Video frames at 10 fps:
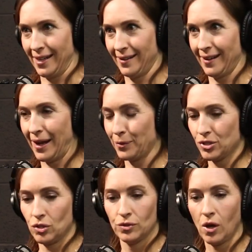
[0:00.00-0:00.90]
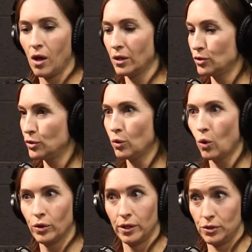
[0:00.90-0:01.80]
I was too tall and too
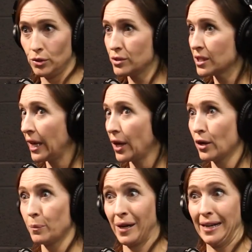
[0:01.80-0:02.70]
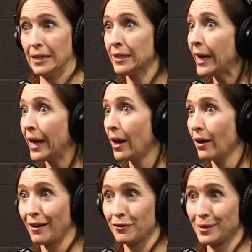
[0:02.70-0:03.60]
old and too scared, but I didn't care.
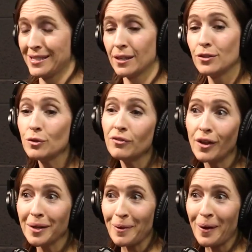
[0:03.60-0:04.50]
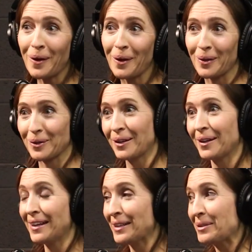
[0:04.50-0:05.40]
Everyone said, do volleyball, or
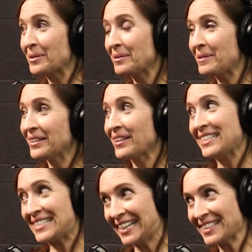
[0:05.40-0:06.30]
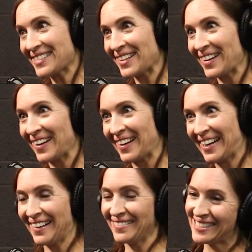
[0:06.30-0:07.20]
you would be a great dancer. And
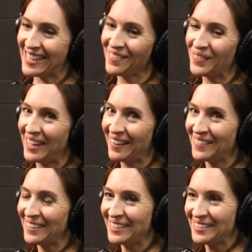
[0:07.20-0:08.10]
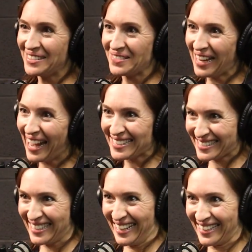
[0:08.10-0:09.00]
I was like, but I want to do
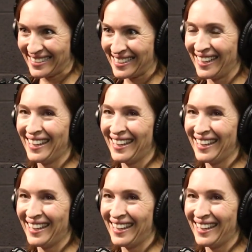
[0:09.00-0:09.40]
gymnastics.